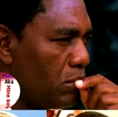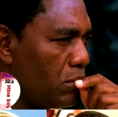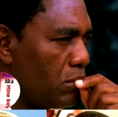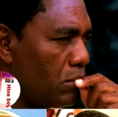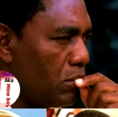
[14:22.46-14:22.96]

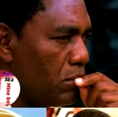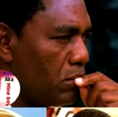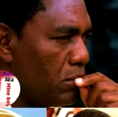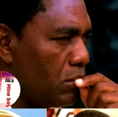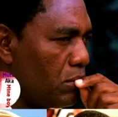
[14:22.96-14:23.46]

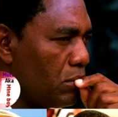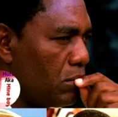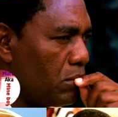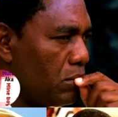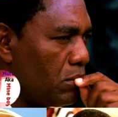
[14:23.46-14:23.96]

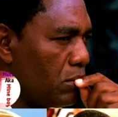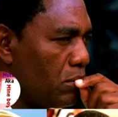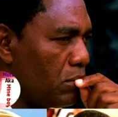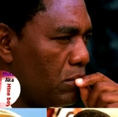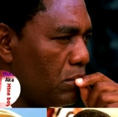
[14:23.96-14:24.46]

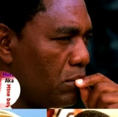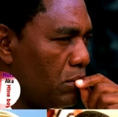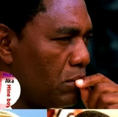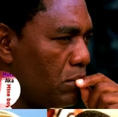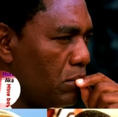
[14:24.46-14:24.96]

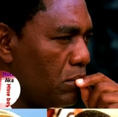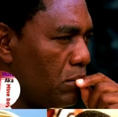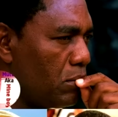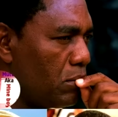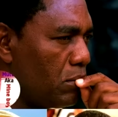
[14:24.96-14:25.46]

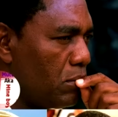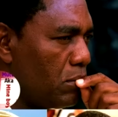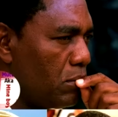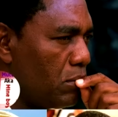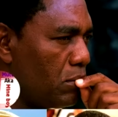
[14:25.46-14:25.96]
[no speech]